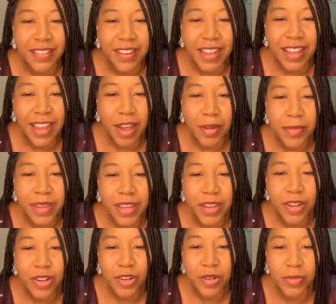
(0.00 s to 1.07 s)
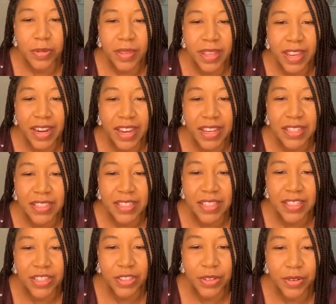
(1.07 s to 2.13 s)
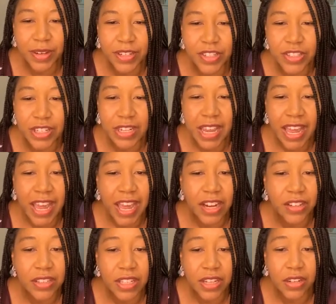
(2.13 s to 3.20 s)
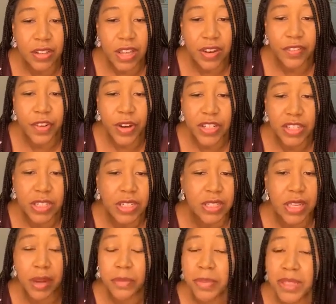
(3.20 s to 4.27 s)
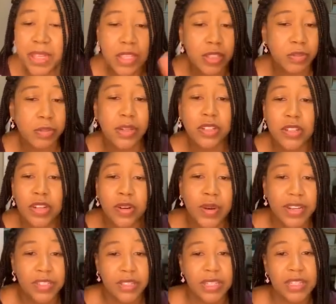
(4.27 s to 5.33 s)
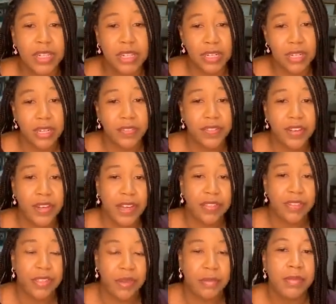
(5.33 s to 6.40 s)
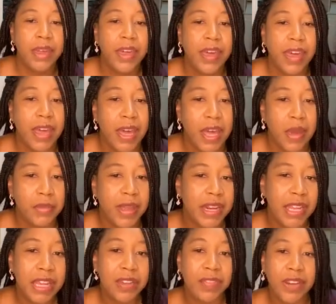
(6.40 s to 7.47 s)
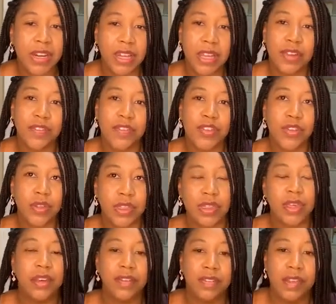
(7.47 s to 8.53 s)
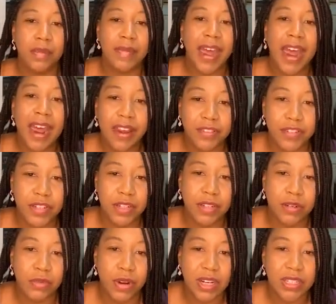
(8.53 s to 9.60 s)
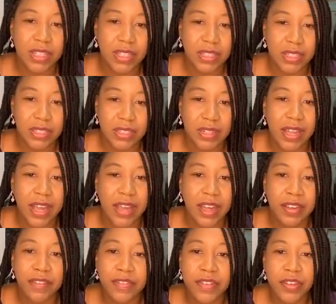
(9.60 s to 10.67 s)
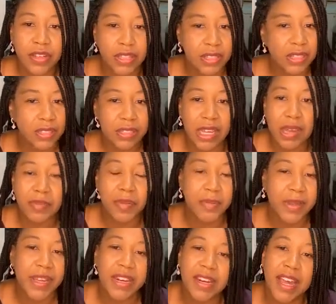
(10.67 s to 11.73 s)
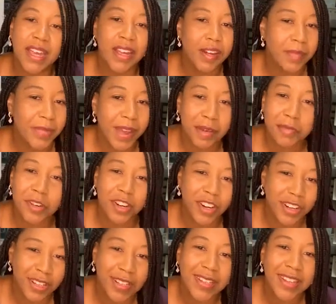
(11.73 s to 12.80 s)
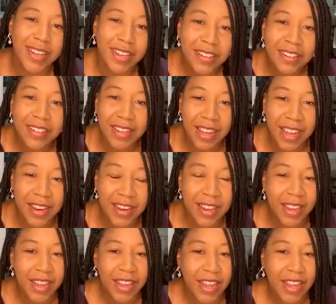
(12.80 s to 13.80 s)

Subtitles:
Okay, Abby, I hope that answered your question. I don't see a whole lot of questions. Yeah, please put your questions in here if you have them. And even if you think of them after watching this live, you can still type them in. I come back periodically and look at